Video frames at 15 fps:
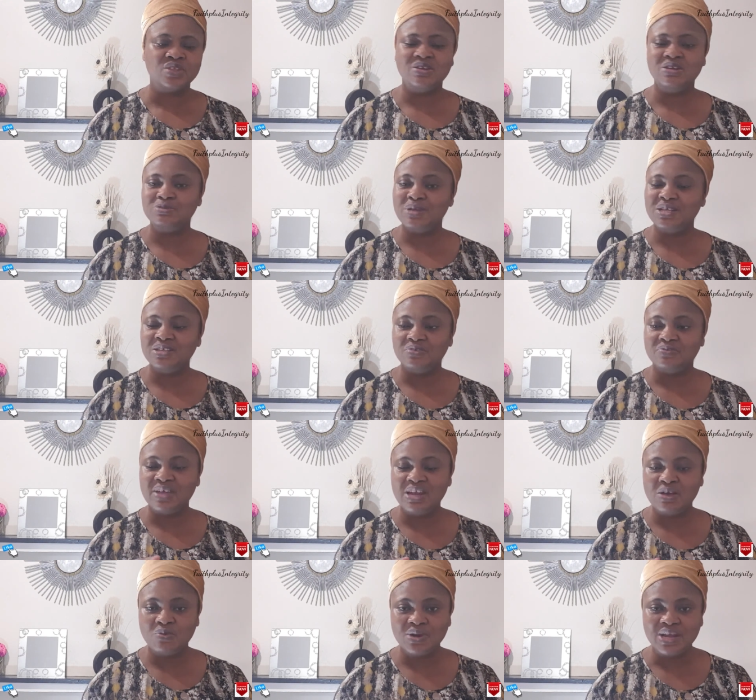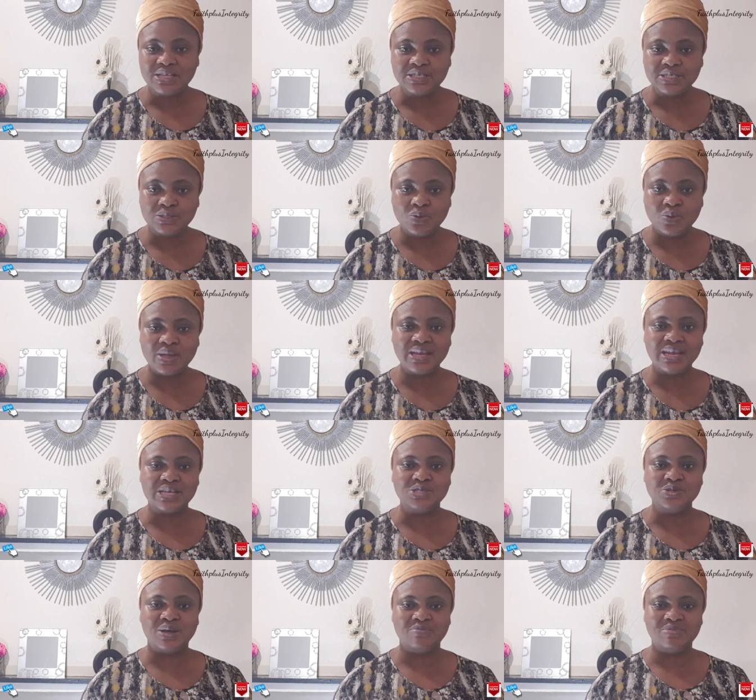irrespective of anyone that is looking
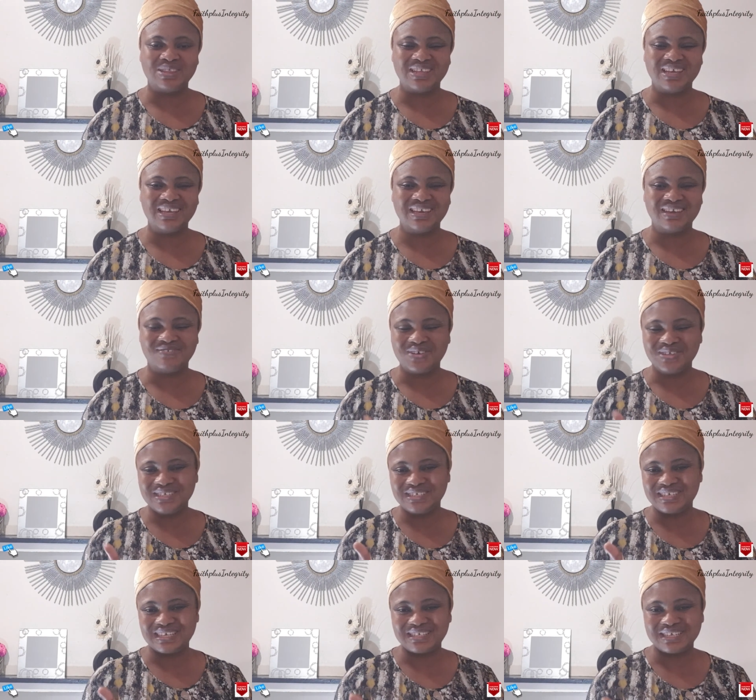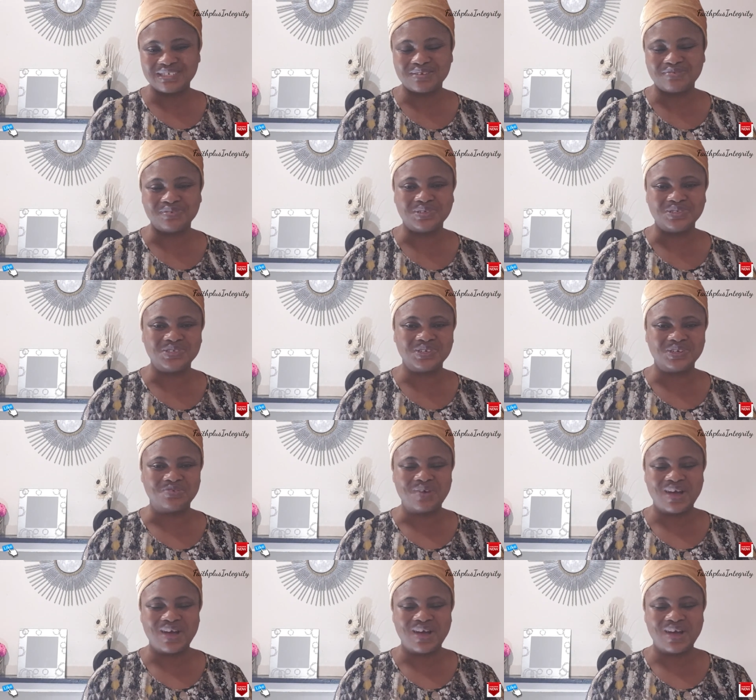at you and be thinking, what is the essence of your joy?